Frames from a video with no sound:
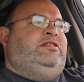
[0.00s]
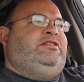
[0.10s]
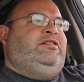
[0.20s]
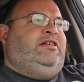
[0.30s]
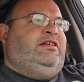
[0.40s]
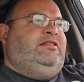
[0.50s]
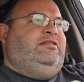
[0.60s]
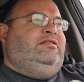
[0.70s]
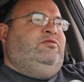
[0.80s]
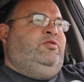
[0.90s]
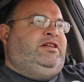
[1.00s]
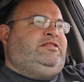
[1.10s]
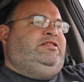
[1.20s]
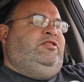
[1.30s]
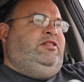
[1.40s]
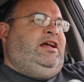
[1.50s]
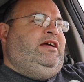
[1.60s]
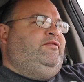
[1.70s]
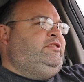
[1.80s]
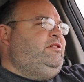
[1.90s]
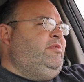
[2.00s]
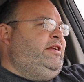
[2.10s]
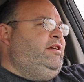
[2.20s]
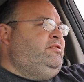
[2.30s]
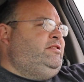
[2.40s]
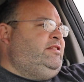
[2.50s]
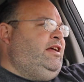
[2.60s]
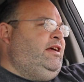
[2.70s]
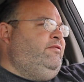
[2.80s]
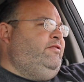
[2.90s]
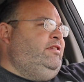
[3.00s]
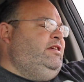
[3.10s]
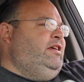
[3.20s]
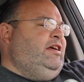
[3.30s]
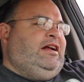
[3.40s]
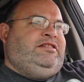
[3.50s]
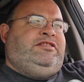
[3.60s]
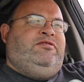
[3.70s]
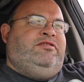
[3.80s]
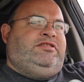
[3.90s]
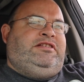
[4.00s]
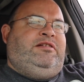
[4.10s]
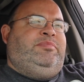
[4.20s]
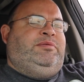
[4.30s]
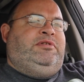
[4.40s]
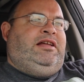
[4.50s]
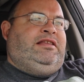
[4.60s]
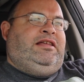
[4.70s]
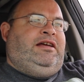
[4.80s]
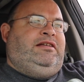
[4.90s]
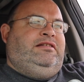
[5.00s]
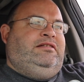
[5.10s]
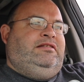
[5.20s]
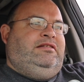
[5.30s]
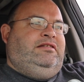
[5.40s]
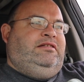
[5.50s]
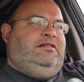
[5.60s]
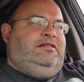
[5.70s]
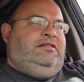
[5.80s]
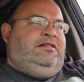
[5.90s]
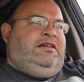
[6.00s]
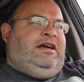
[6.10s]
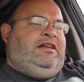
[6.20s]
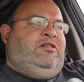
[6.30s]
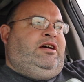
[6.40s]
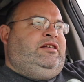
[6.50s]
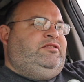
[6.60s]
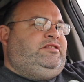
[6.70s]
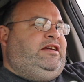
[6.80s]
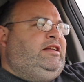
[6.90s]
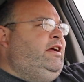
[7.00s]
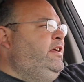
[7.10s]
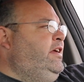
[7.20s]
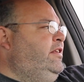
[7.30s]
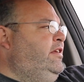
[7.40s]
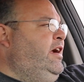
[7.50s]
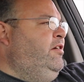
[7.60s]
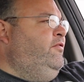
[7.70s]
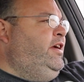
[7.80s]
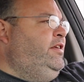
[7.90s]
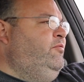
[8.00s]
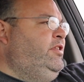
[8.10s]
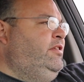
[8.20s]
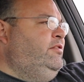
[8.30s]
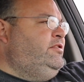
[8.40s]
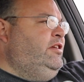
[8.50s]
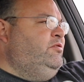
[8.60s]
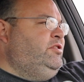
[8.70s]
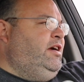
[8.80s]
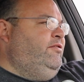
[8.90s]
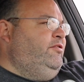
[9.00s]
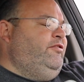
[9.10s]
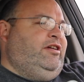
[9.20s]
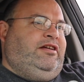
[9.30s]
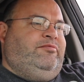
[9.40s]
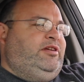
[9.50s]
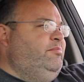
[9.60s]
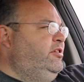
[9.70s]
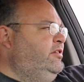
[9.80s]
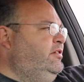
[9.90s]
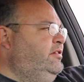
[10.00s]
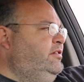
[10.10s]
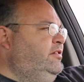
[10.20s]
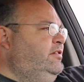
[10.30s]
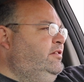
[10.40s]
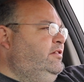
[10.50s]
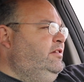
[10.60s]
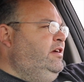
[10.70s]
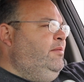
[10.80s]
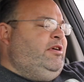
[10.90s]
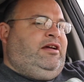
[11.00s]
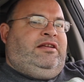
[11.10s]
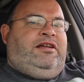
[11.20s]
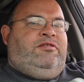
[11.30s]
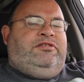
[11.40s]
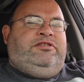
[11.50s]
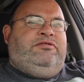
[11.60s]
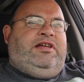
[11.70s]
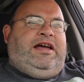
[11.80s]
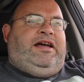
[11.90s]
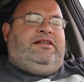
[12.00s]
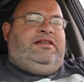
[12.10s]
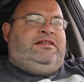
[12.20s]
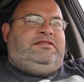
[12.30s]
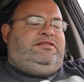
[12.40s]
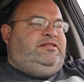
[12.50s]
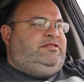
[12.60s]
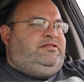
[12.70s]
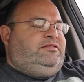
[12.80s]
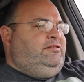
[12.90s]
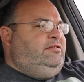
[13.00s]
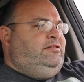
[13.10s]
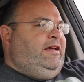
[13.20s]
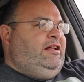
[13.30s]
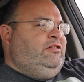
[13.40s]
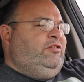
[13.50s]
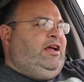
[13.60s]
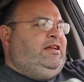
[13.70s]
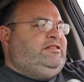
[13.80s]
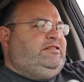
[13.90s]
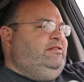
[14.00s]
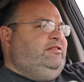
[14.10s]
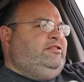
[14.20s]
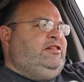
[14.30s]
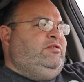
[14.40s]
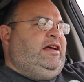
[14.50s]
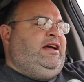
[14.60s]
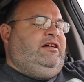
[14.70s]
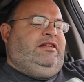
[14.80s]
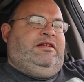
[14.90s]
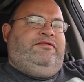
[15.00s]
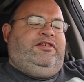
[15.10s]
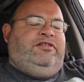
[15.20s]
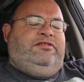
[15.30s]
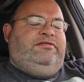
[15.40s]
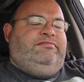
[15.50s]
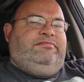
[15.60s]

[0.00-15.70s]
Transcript: that you're going to risk your life and somebody else's life i just don't understand people like that i know i understand i get aggravated with a slow driver in front of me but i'm not going to go and do that that's just i don't know guys slow down and if you're